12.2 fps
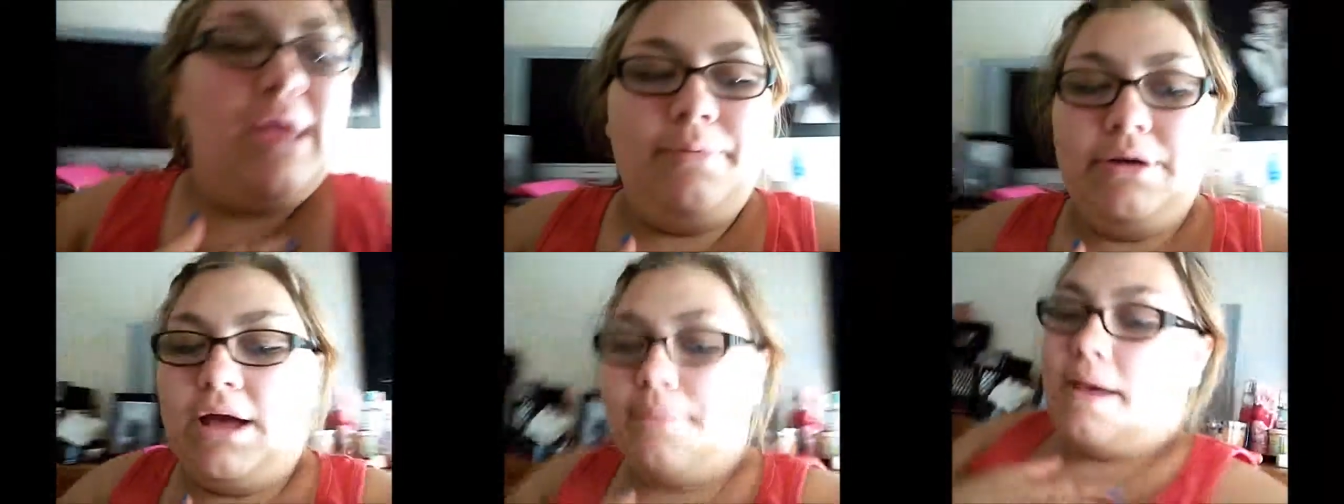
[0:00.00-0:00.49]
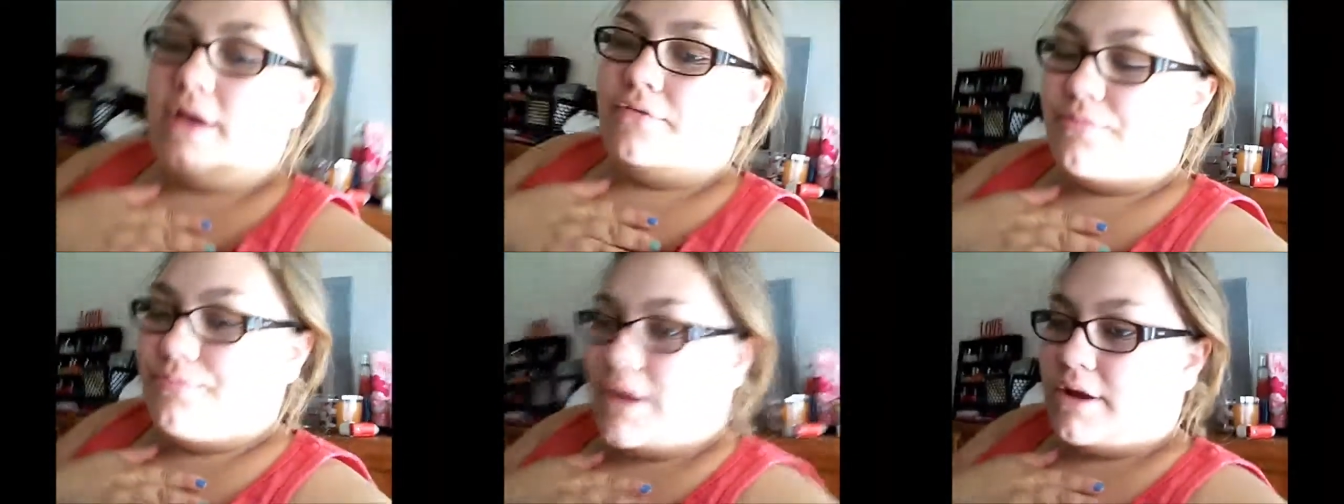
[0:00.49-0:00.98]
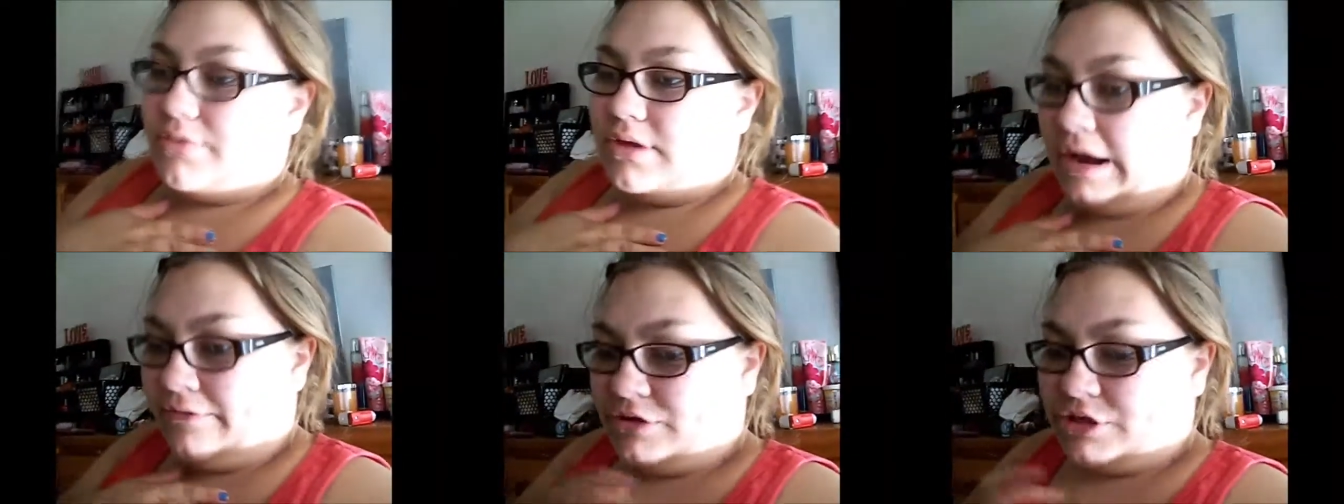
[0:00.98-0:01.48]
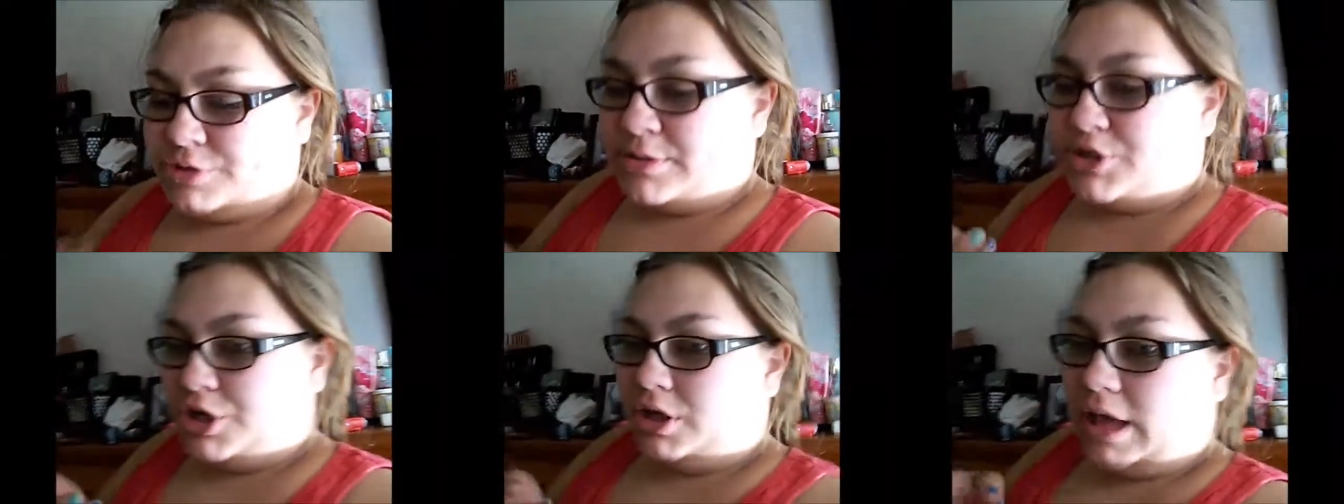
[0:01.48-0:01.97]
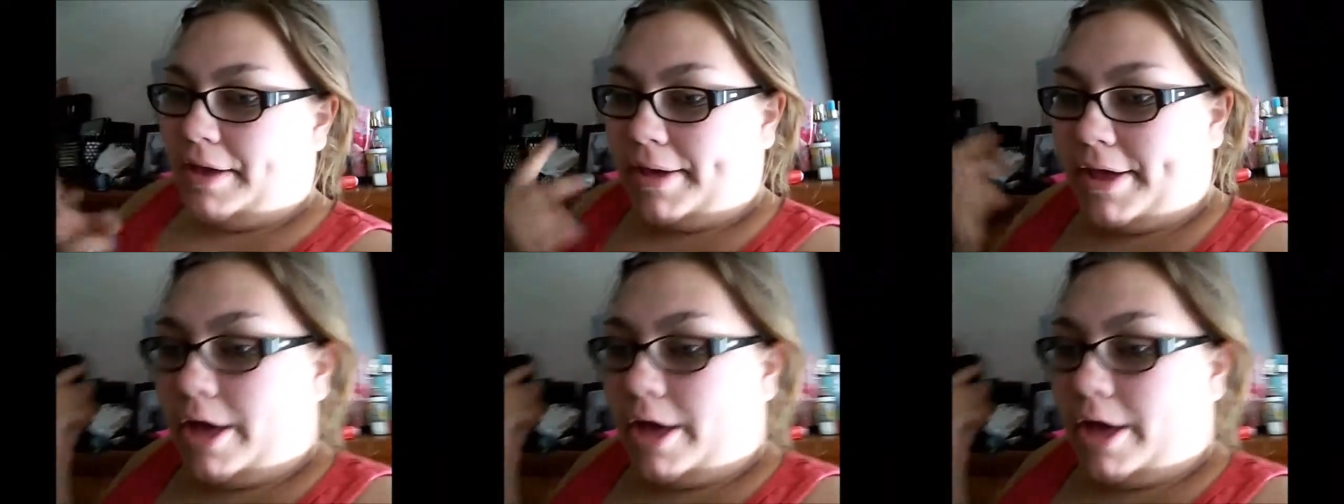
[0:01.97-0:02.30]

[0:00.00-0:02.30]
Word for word: yeah, we got back from there. Then I've just been chilling out.